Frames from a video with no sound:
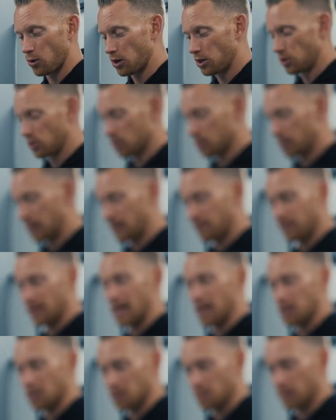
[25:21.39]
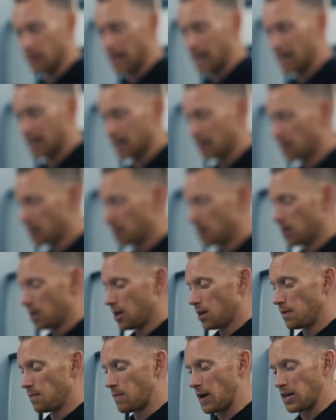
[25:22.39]
where you just lay flat on your back.
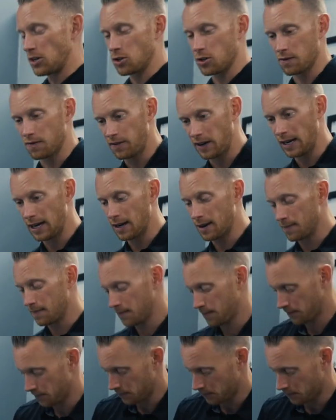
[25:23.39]
Bend your feet up